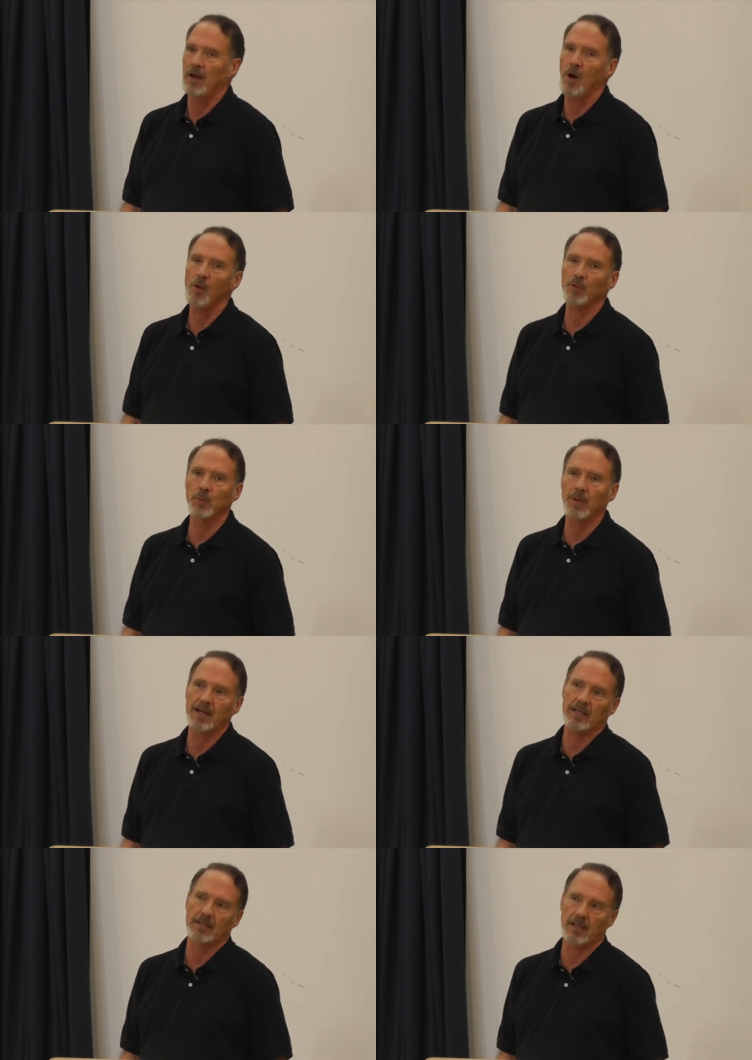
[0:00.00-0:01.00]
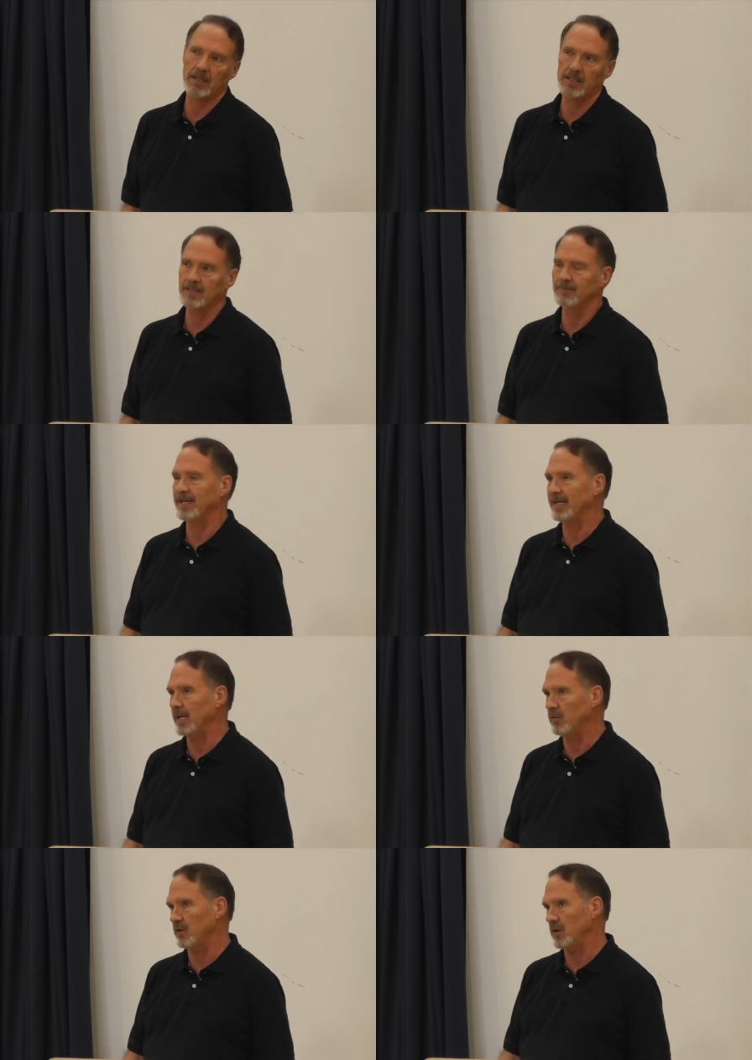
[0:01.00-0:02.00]
All through my
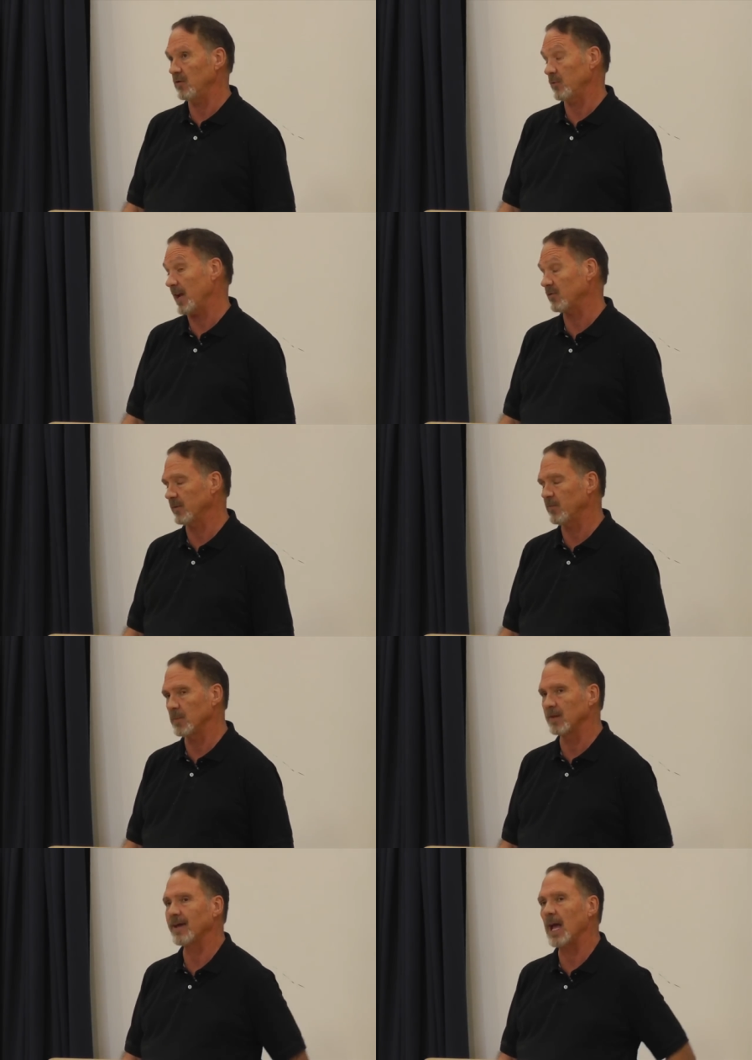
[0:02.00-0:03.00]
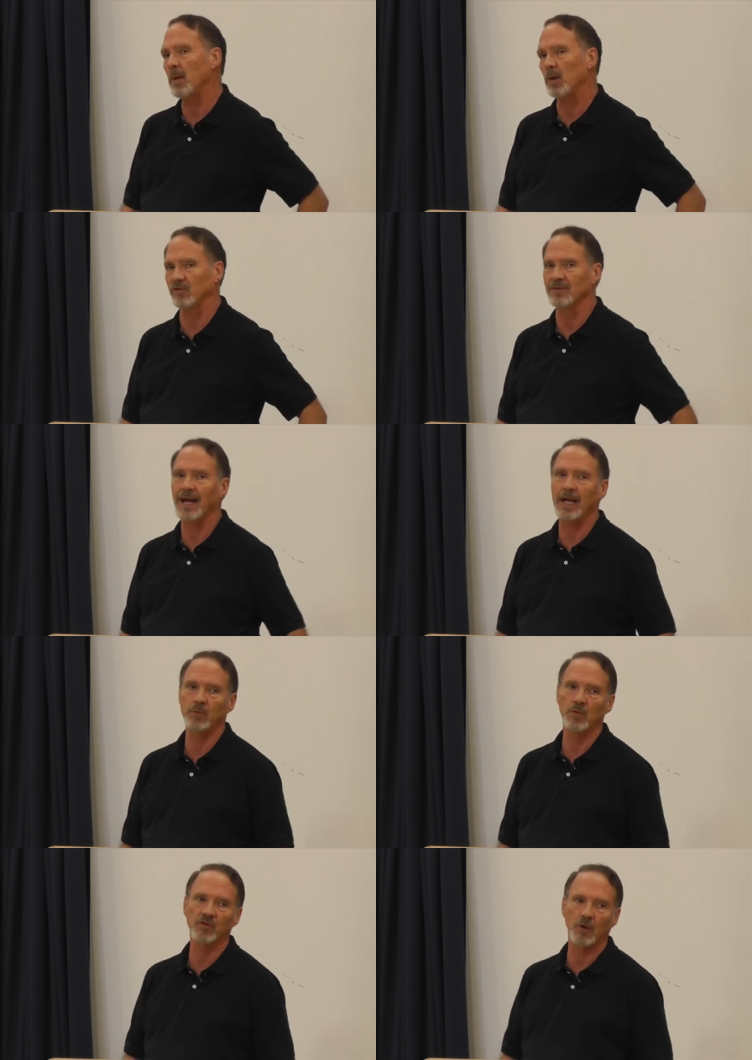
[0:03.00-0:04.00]
teenage years, actually from the time I was
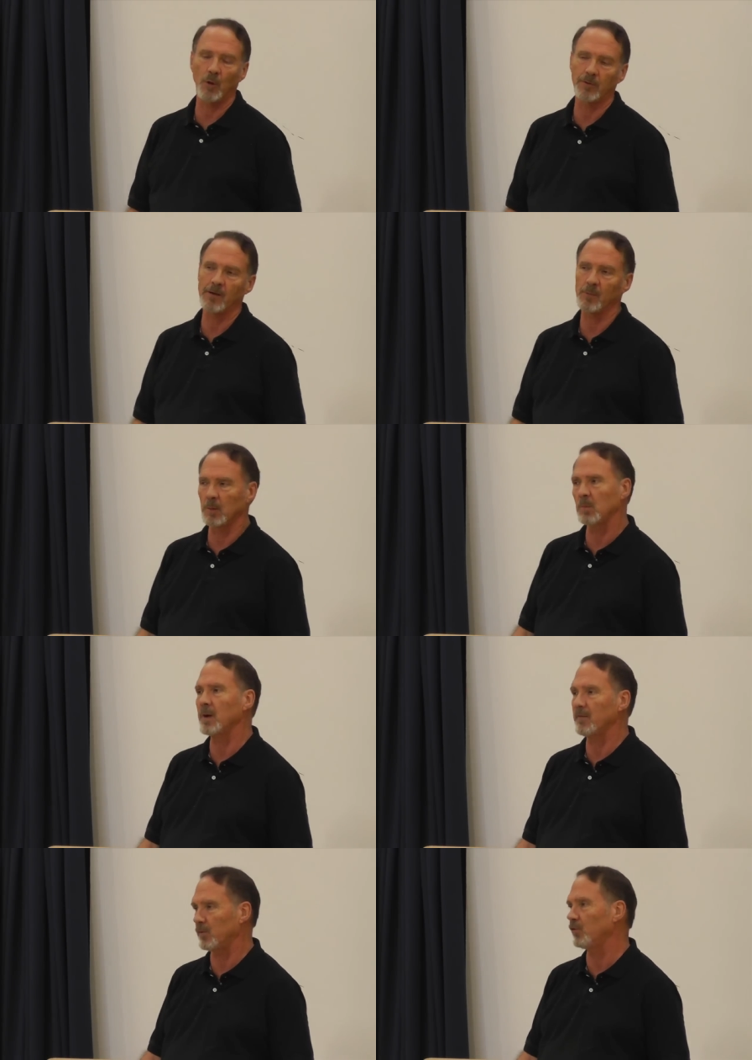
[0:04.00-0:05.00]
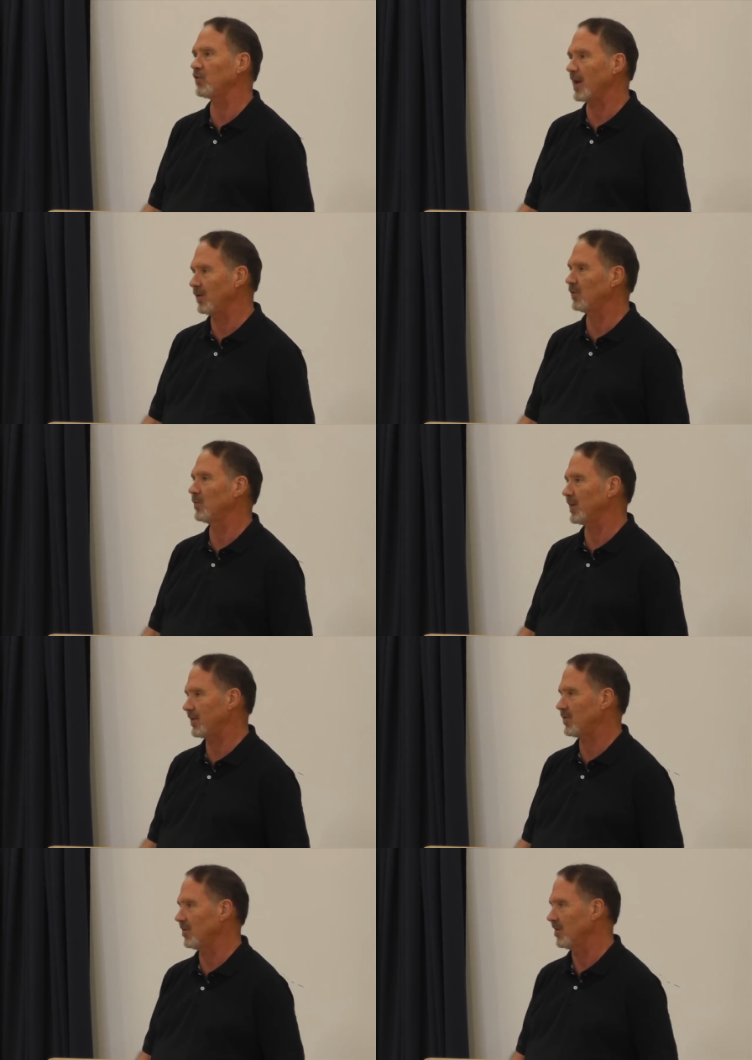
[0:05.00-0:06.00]
9 years old, I remember my first sinus
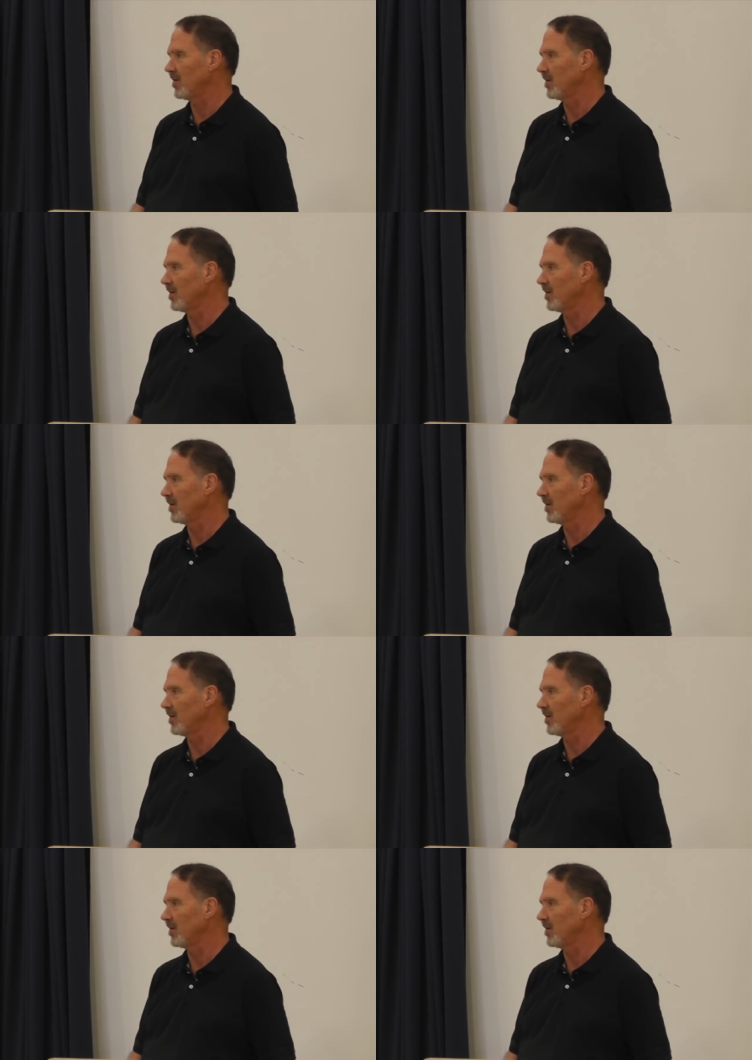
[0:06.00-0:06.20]
infection.